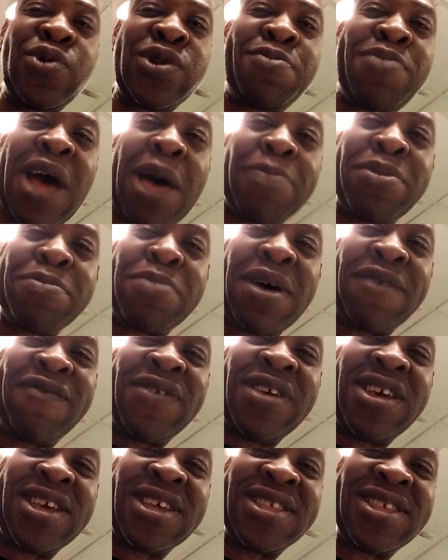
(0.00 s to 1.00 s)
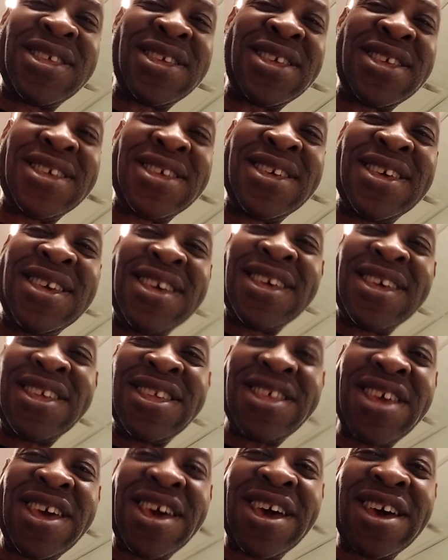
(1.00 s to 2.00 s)
What's popping, my vegans?
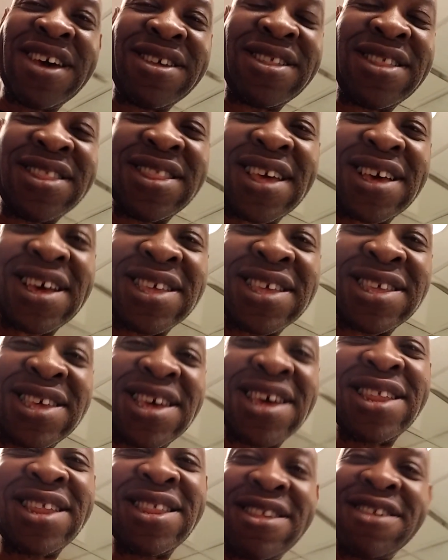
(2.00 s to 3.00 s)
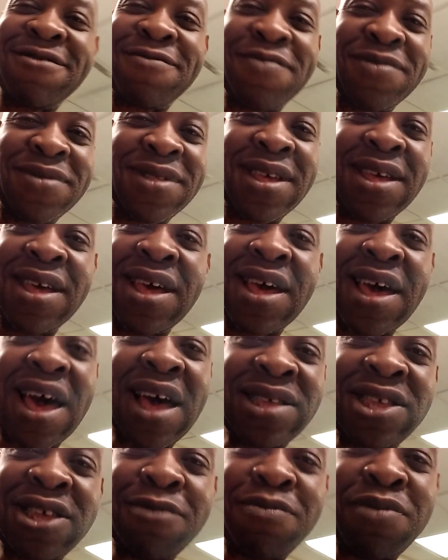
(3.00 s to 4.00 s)
Yeah, like I said,
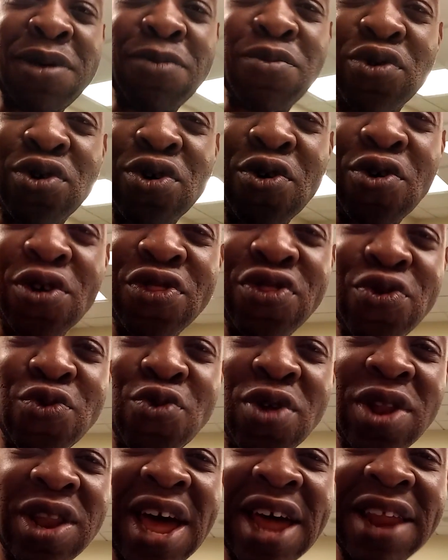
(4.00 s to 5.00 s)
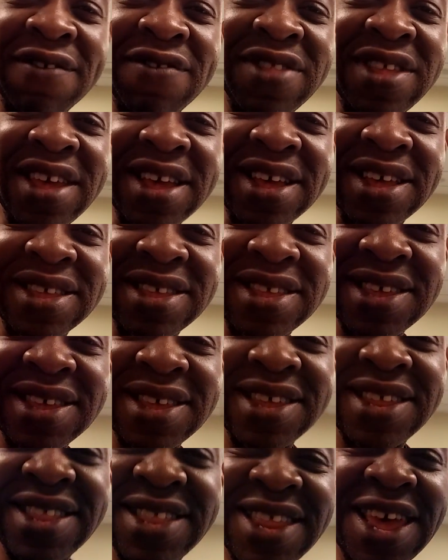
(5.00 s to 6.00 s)
I see people going through a lot of things
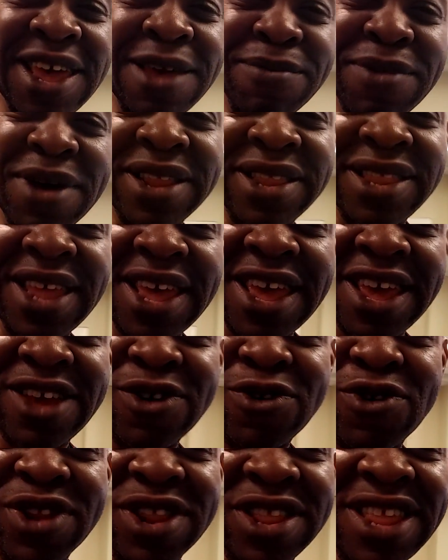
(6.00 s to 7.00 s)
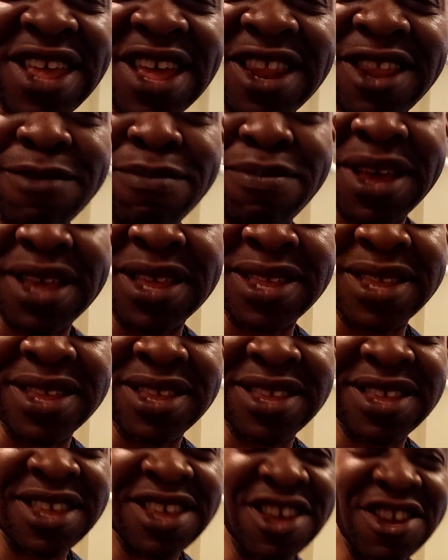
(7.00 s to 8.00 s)
day by day on a daily
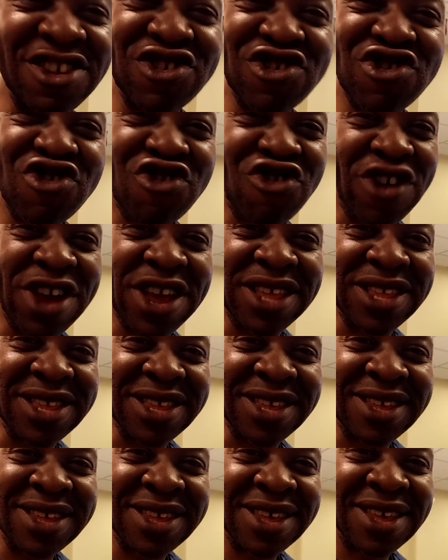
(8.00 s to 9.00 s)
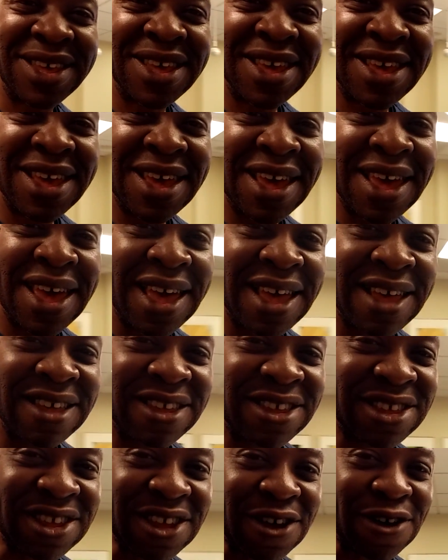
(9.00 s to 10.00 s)
basis. It's crazy.
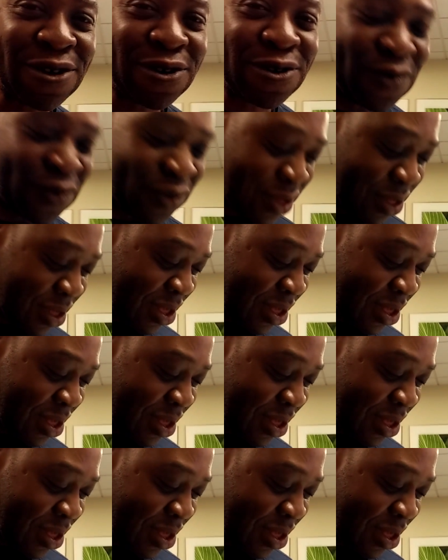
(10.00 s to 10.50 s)
So,